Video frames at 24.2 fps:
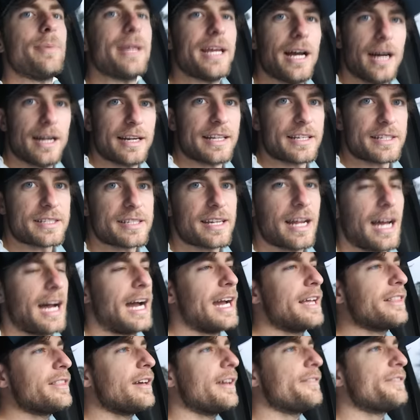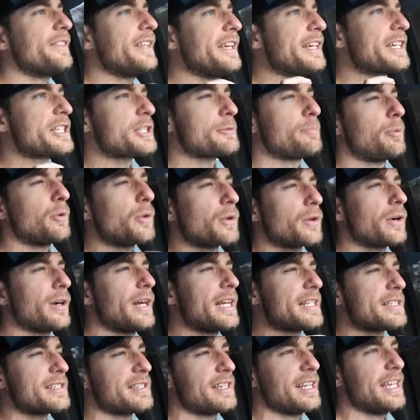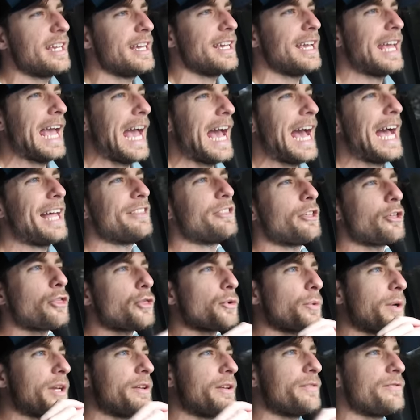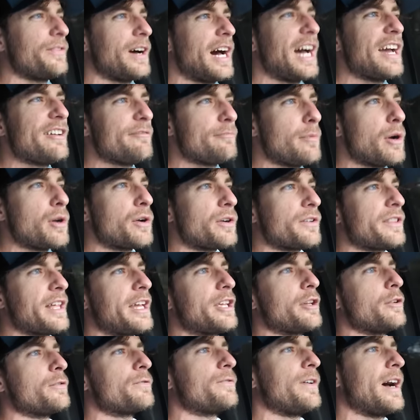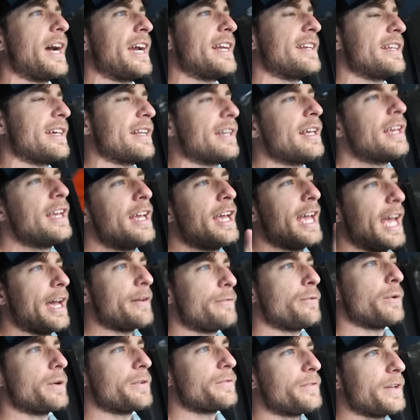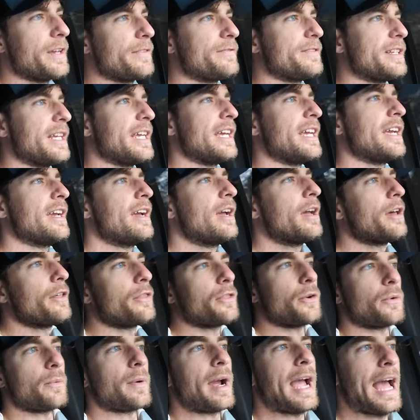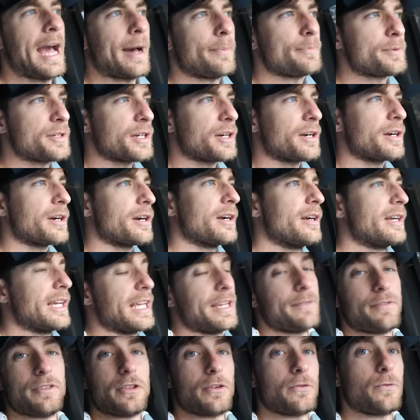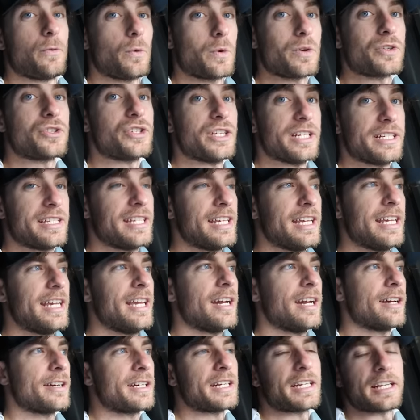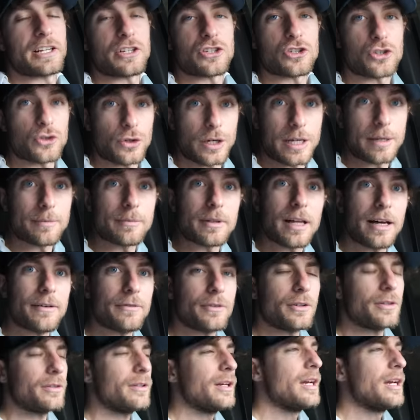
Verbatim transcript: be honest, I thought the Explorer ST had the 3.5 motor that you'd find in F-150, the Raptor, even the Ford GT on an extreme level.